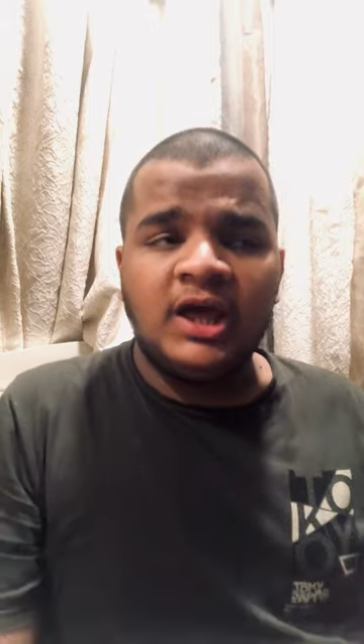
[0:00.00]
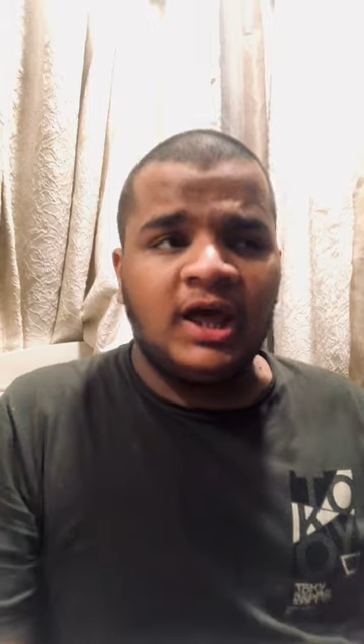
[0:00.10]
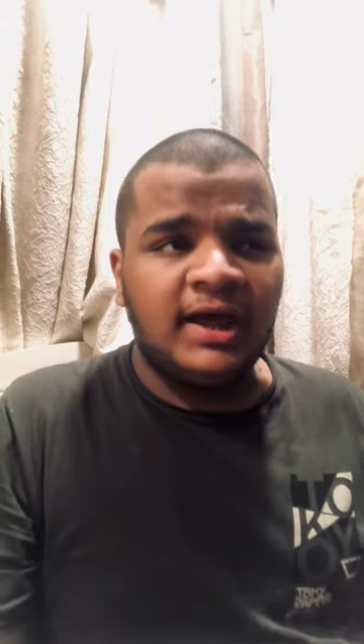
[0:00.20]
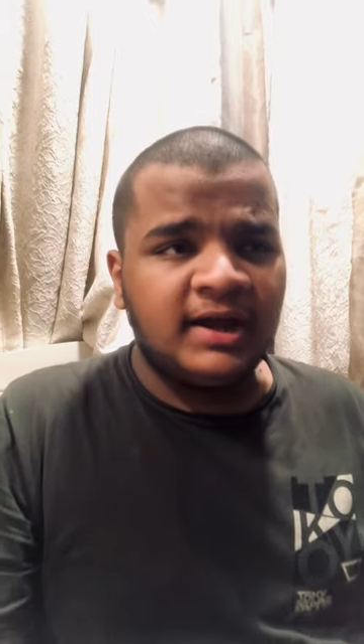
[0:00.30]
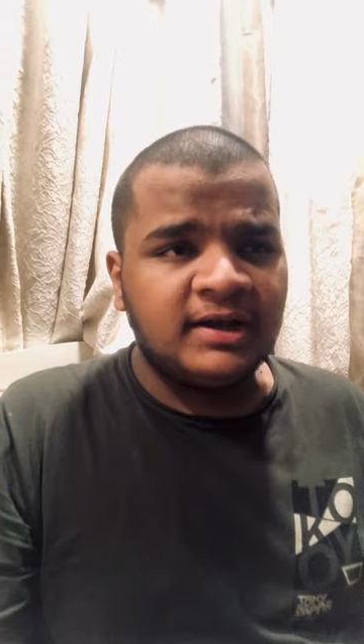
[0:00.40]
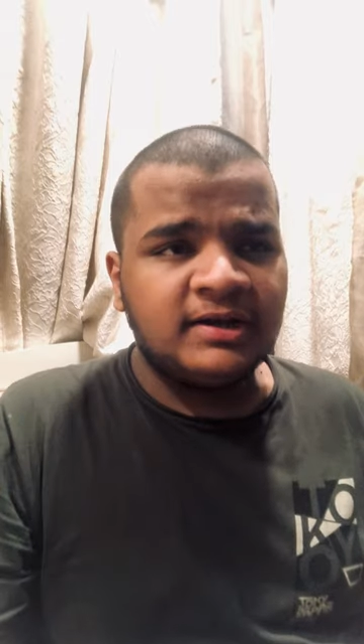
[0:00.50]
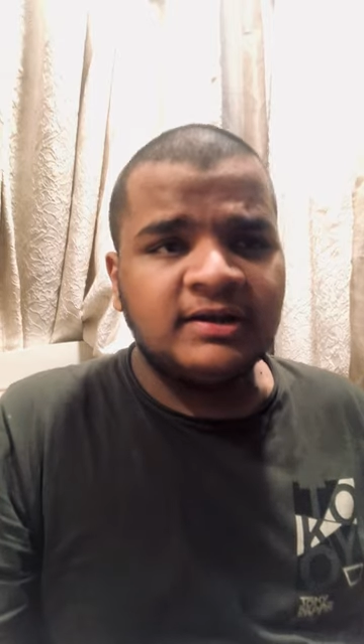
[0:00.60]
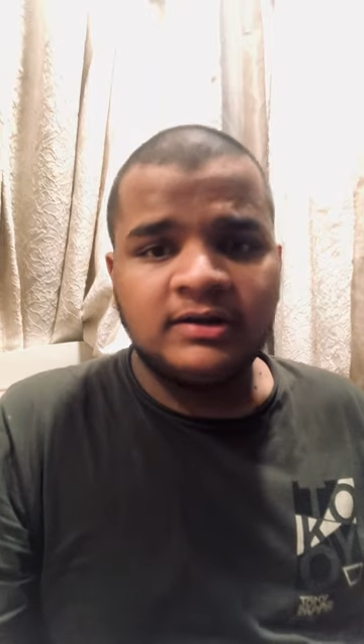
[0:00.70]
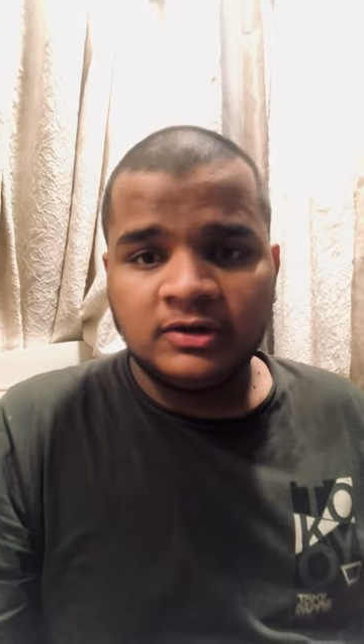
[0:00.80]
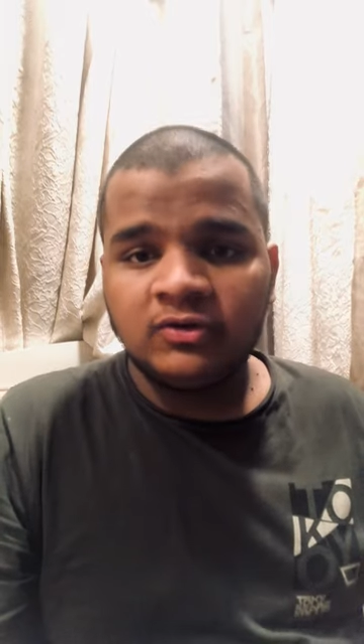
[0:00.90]
And
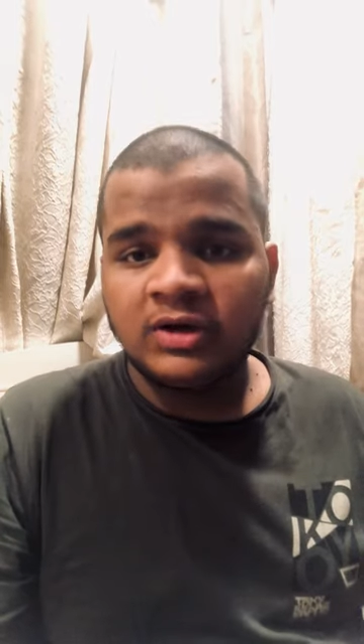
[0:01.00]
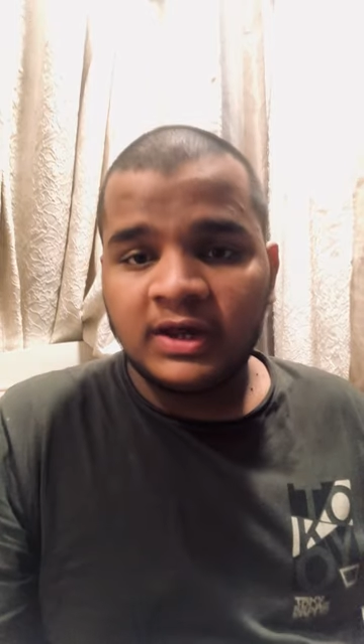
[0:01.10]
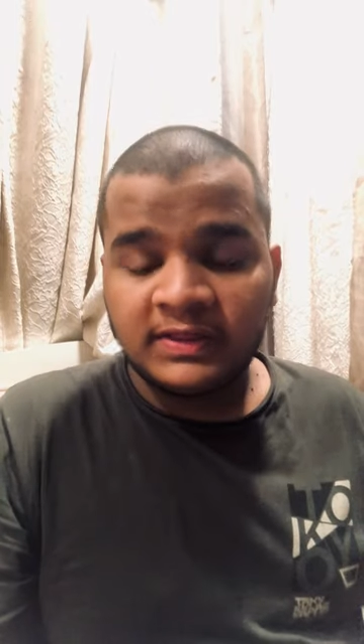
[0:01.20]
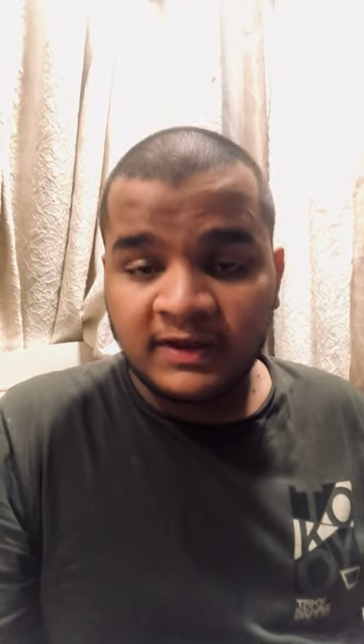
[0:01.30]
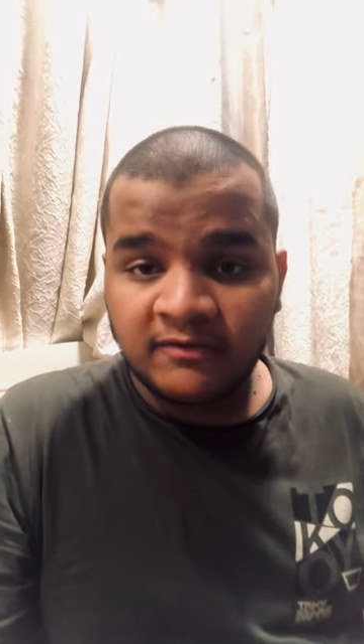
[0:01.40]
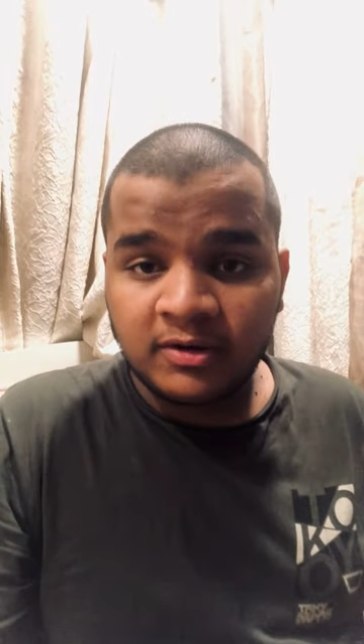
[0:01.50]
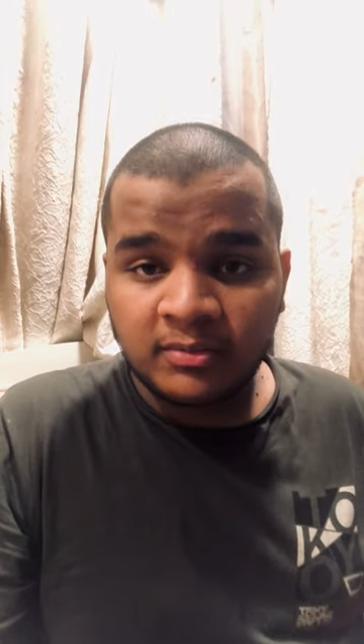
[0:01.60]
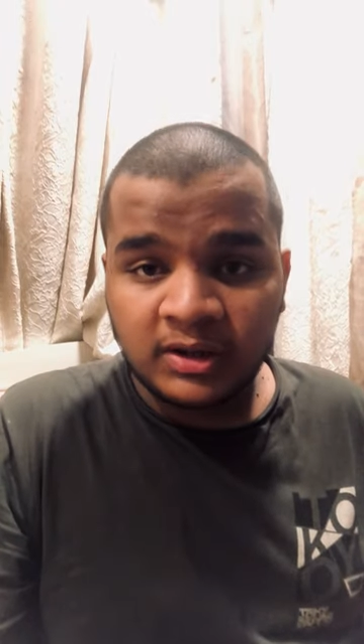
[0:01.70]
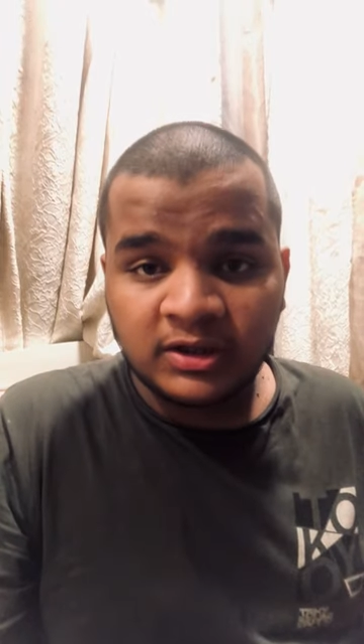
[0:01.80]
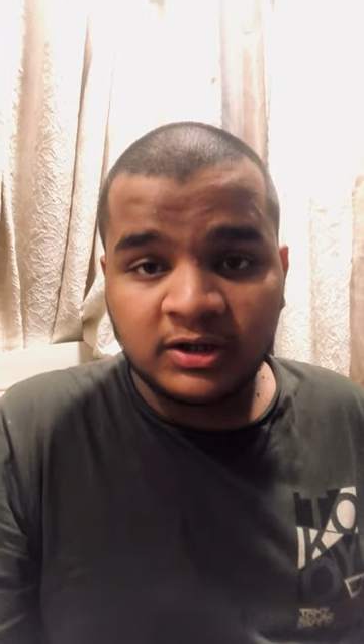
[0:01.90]
you guys gave
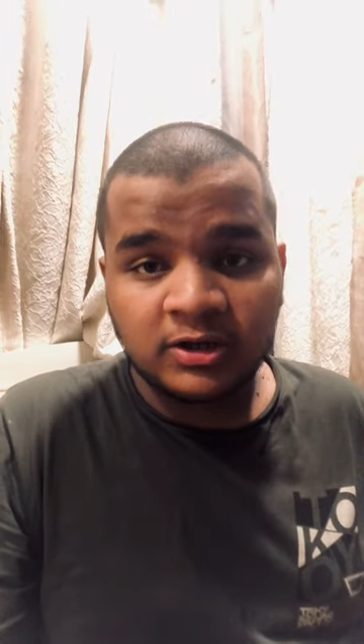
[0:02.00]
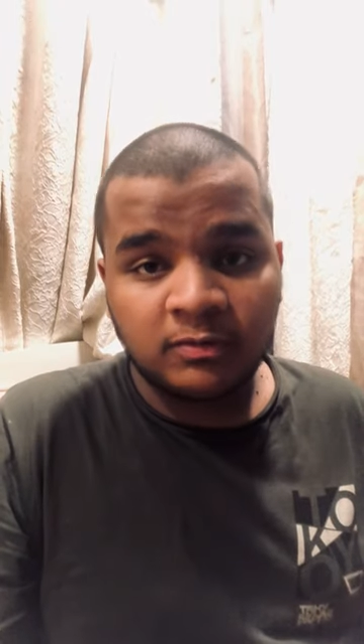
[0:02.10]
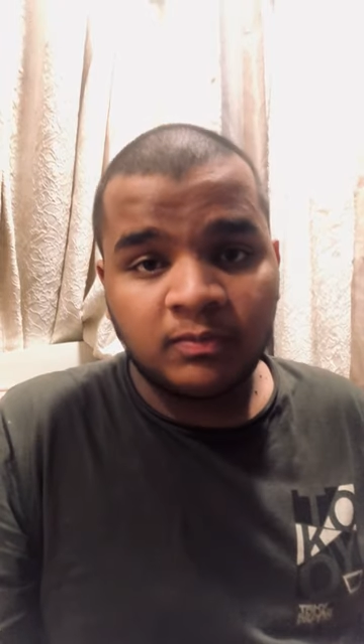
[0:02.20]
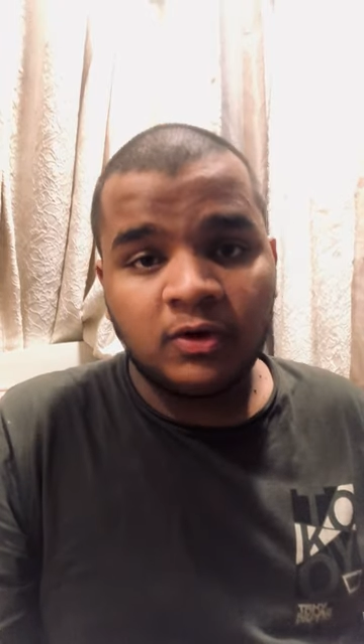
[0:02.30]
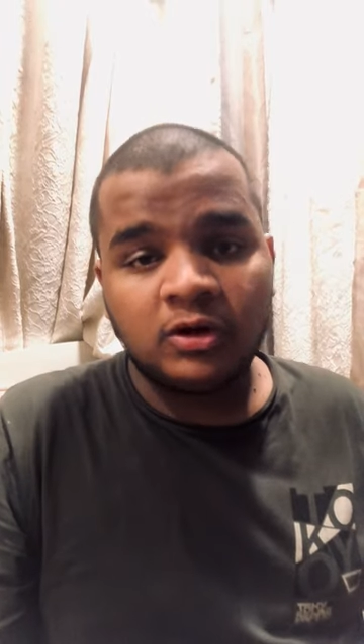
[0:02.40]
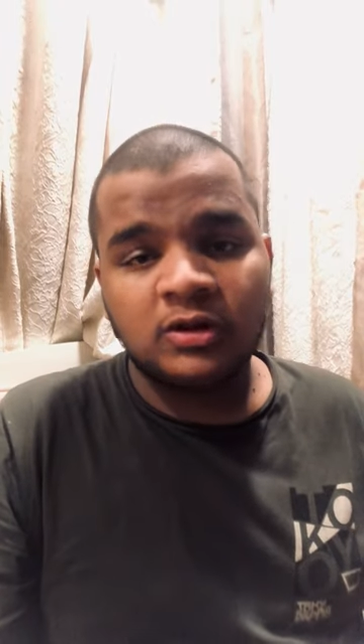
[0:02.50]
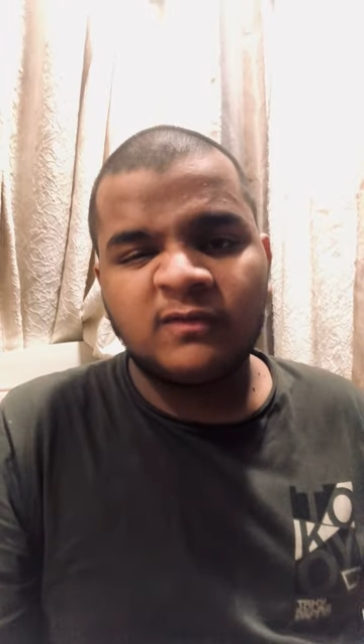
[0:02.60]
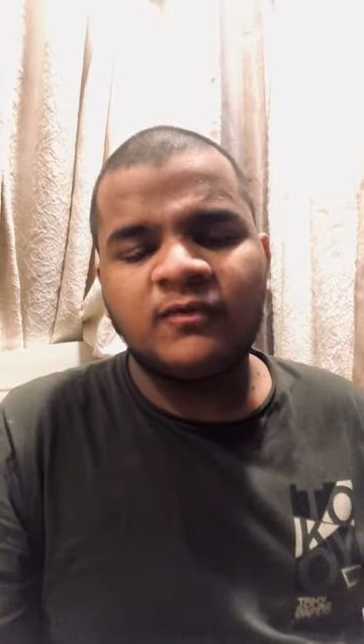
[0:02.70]
amazing response.